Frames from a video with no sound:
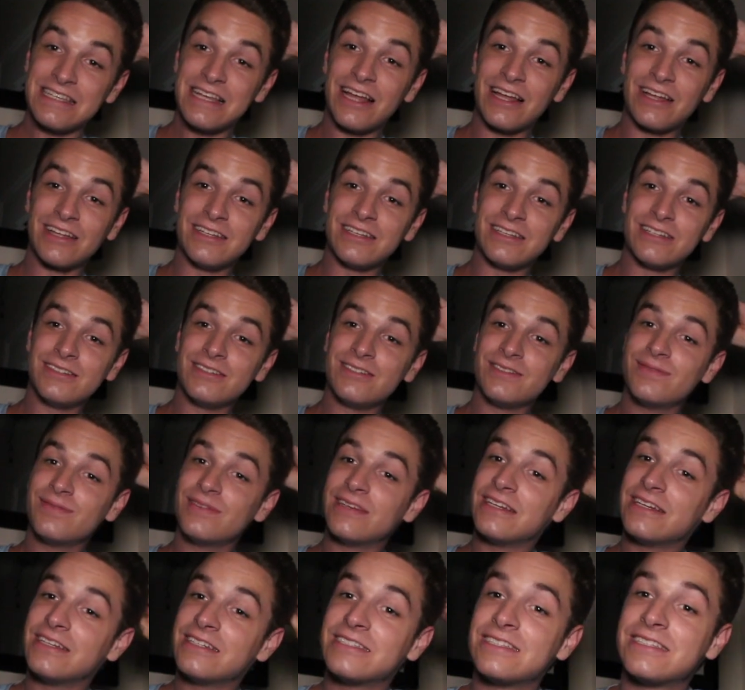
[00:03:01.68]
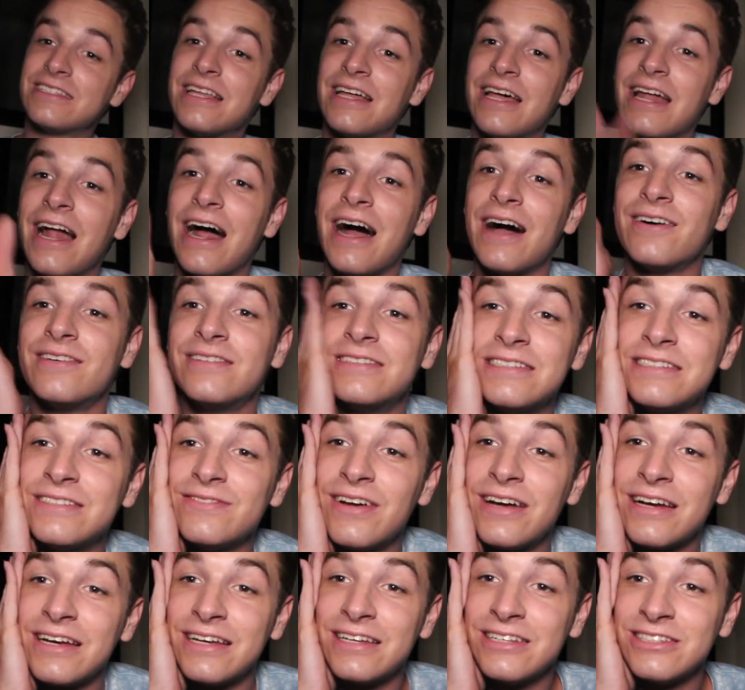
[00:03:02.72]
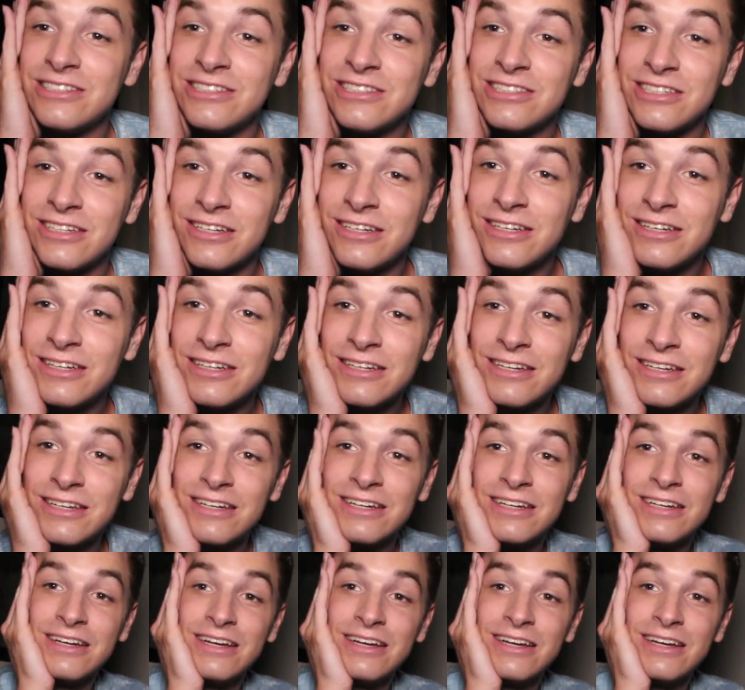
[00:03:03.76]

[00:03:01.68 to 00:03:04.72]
tell you, bitch, that I was fucking shook,